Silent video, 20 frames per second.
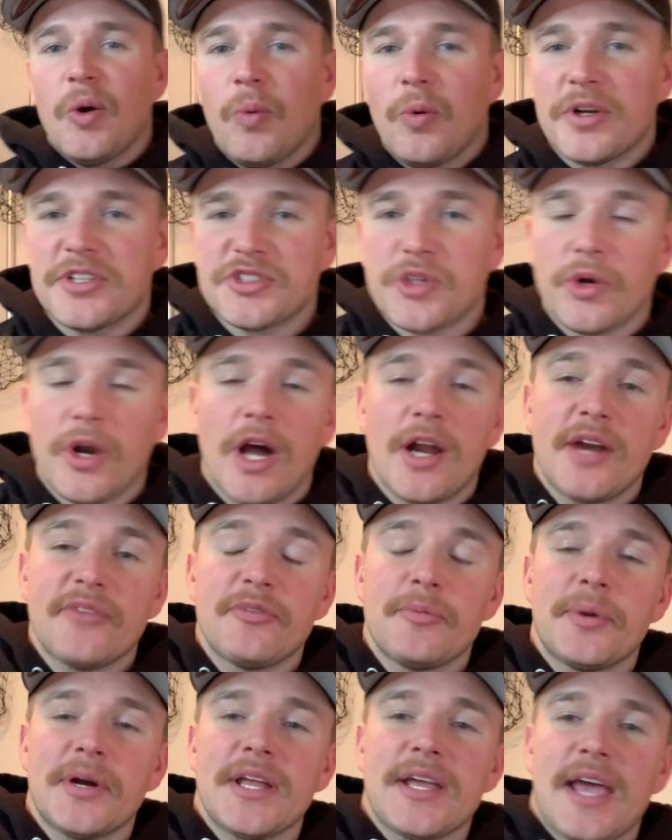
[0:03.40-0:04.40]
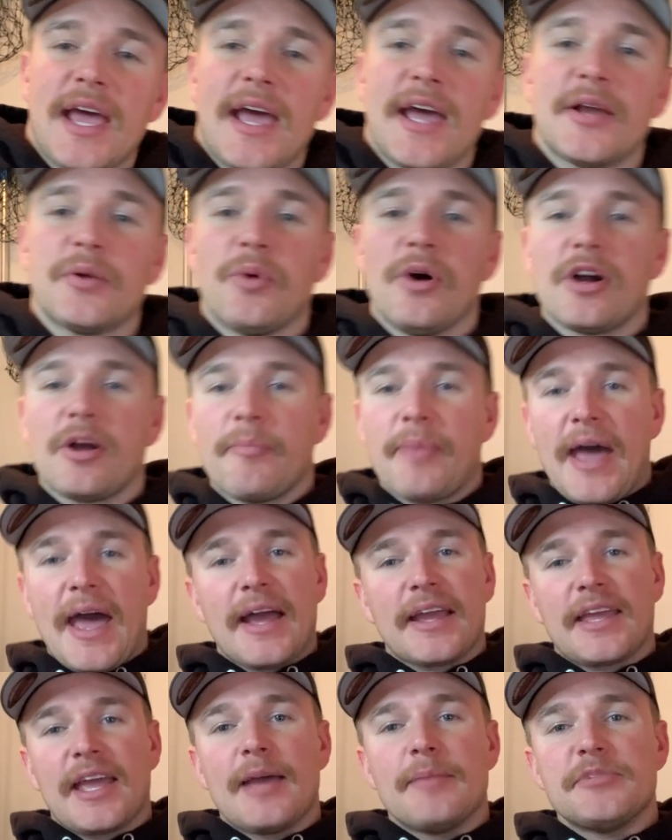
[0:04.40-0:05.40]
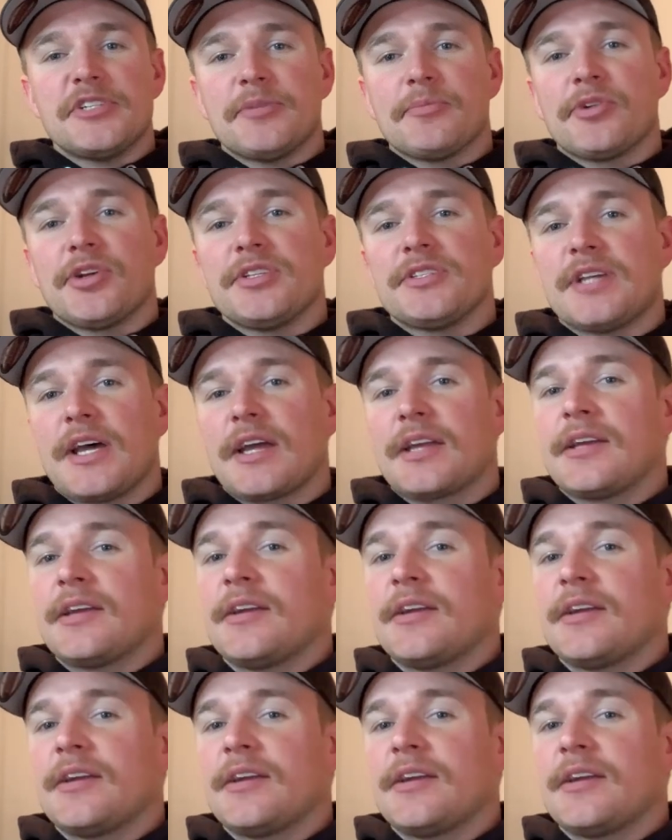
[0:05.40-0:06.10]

What is going on everybody and welcome back. MG Marine Tech